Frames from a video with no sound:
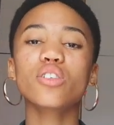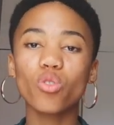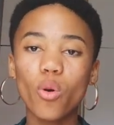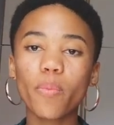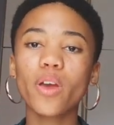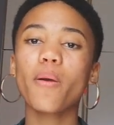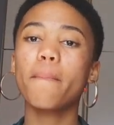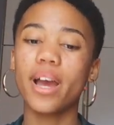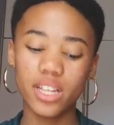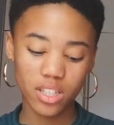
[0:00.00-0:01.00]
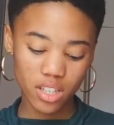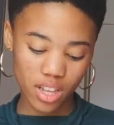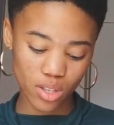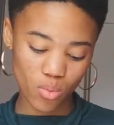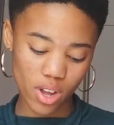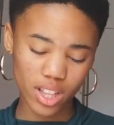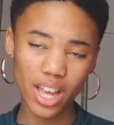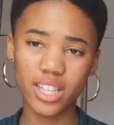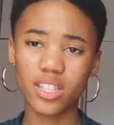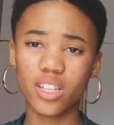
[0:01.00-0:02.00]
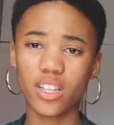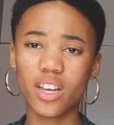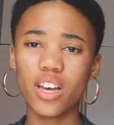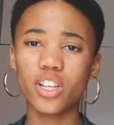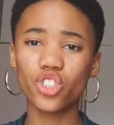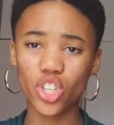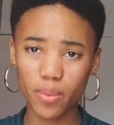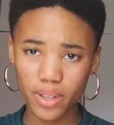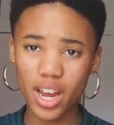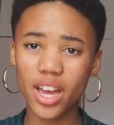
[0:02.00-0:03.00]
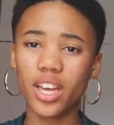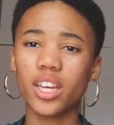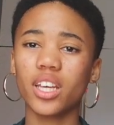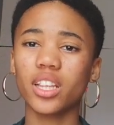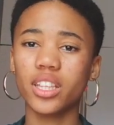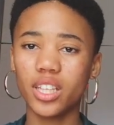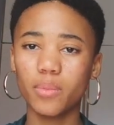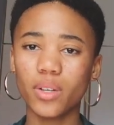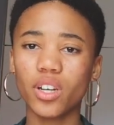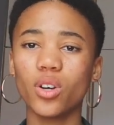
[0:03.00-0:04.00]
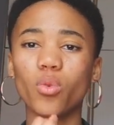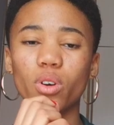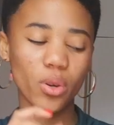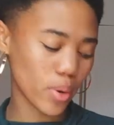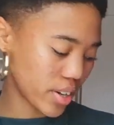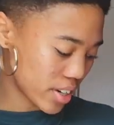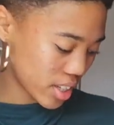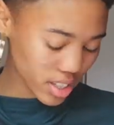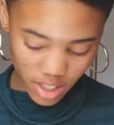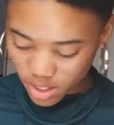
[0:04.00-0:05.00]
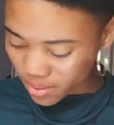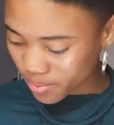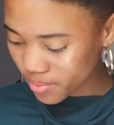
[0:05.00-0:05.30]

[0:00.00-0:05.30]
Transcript: Scorpio, Pisces, as well as a Gemini, Libra, or Aquarius.